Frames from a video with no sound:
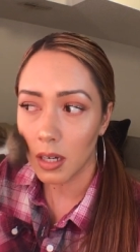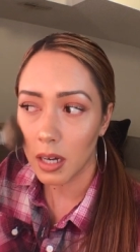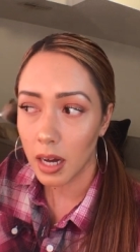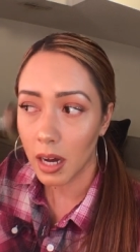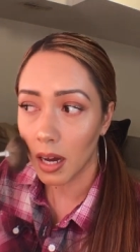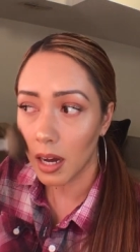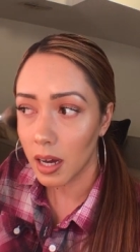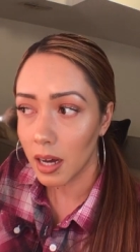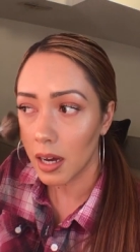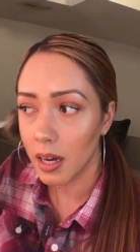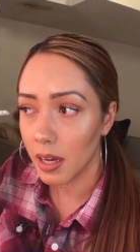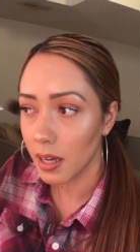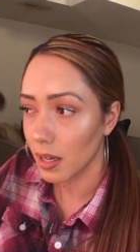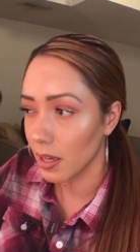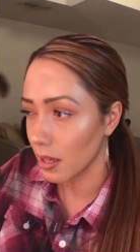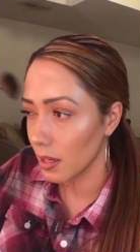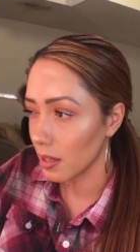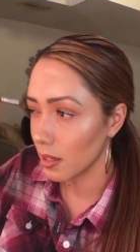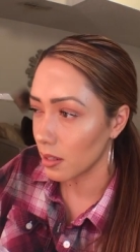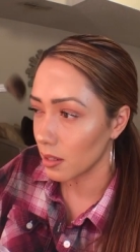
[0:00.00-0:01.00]

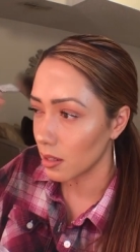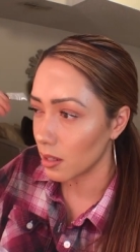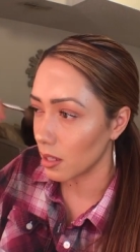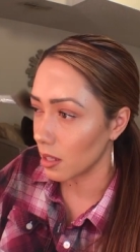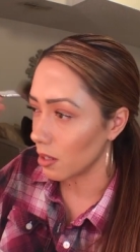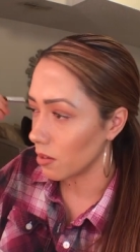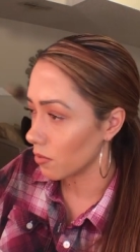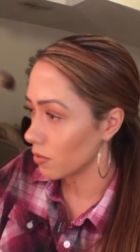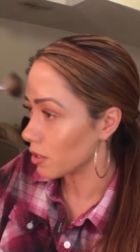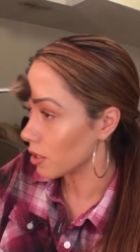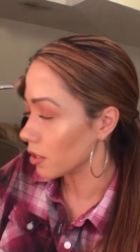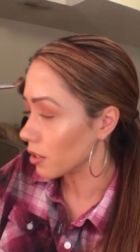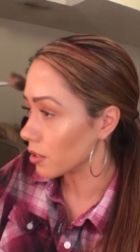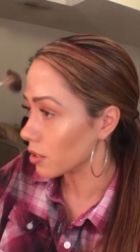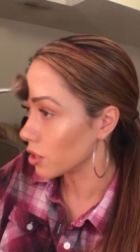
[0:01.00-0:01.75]
I loved her.